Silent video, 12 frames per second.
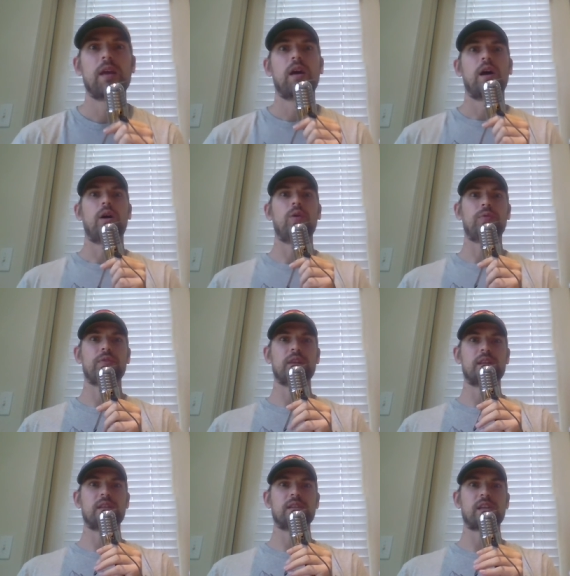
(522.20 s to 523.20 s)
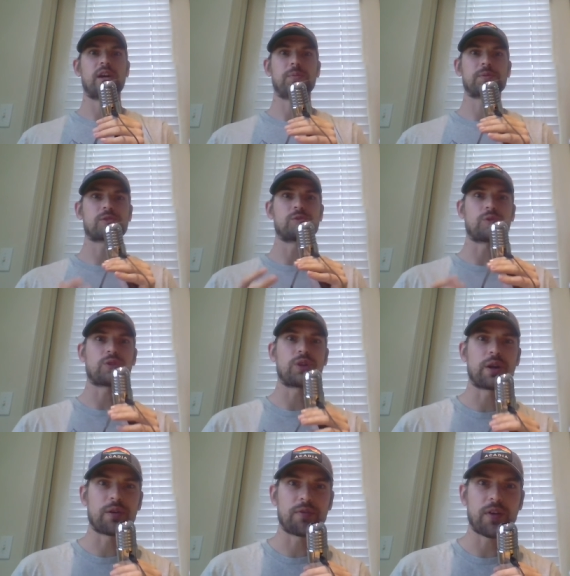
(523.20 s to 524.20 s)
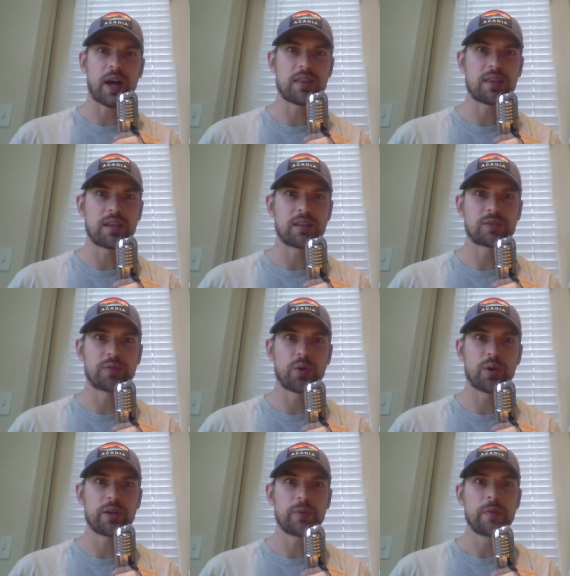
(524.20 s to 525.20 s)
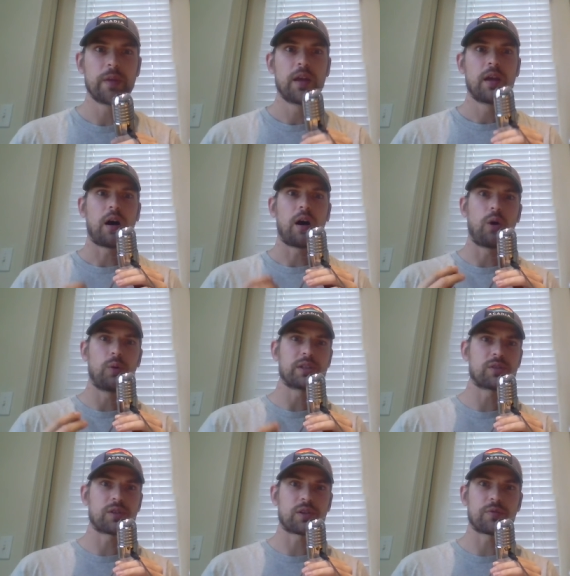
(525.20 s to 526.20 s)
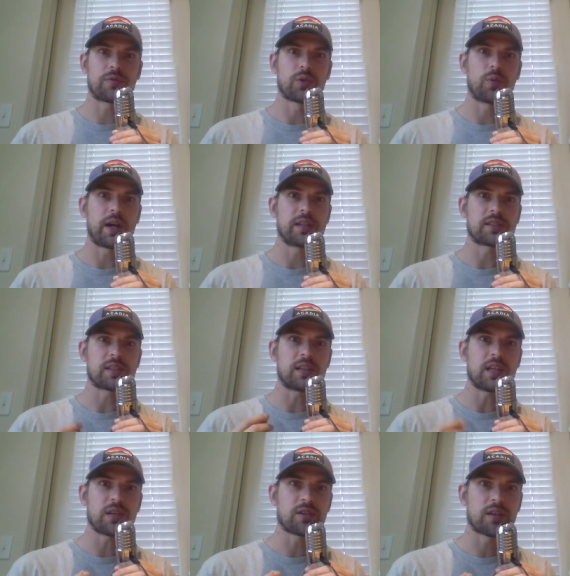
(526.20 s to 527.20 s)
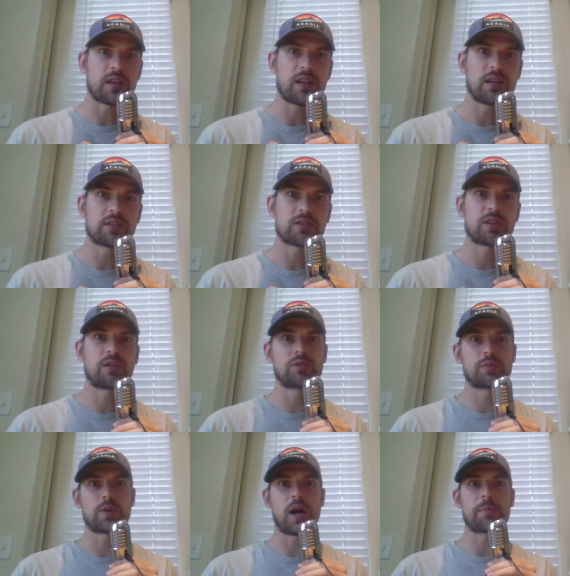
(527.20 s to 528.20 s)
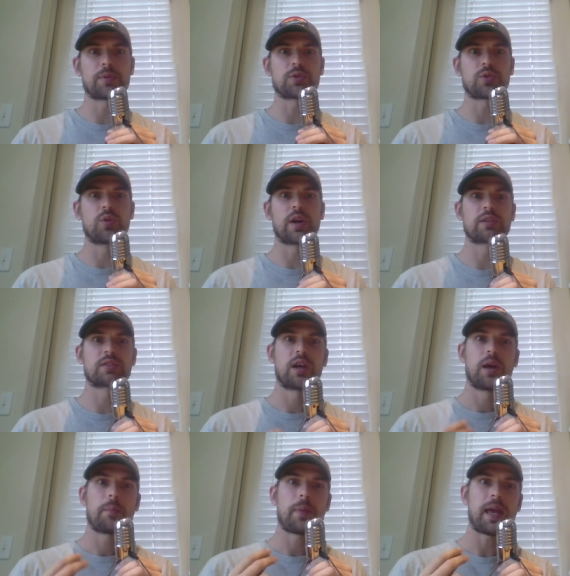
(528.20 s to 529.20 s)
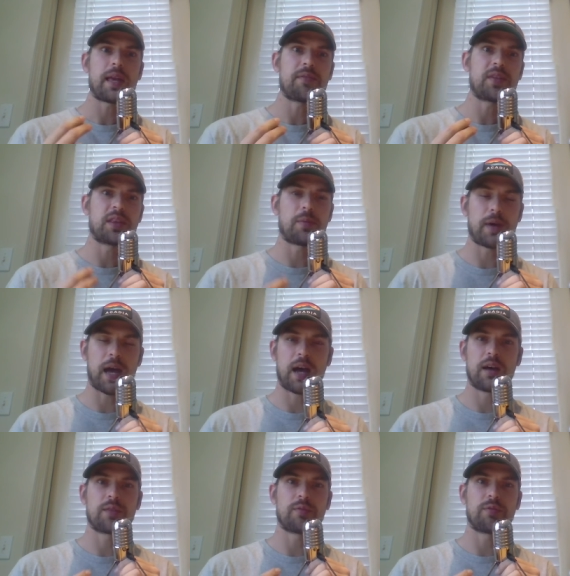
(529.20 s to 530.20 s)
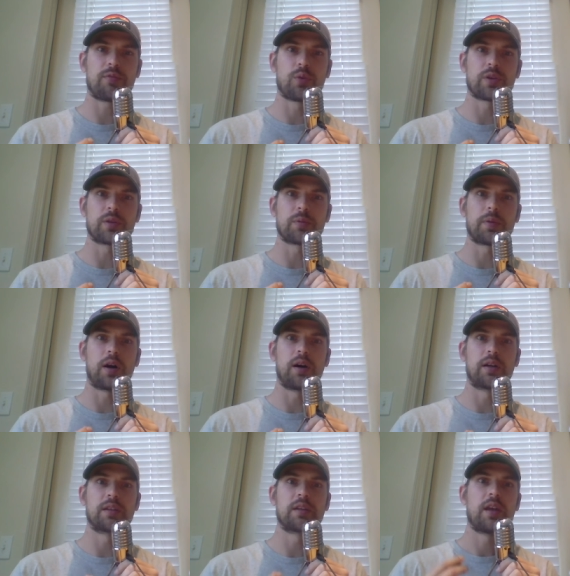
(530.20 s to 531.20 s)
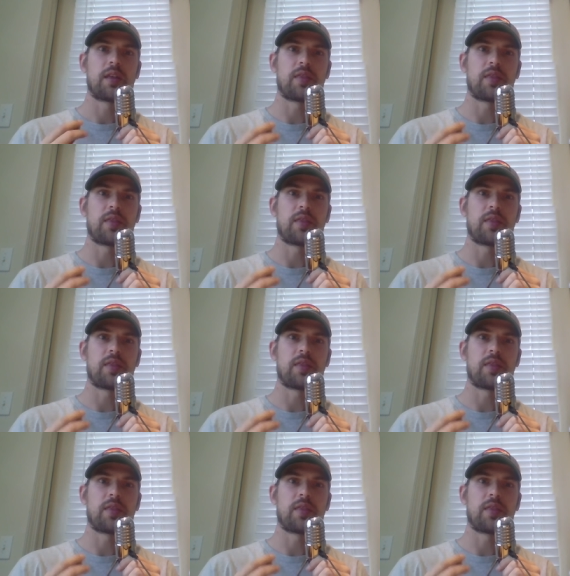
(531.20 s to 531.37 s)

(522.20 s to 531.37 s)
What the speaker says: Hopefully this helps to clarify things for you. Always looking for ways to get your kings to those proper squares, paving the path for your pawn.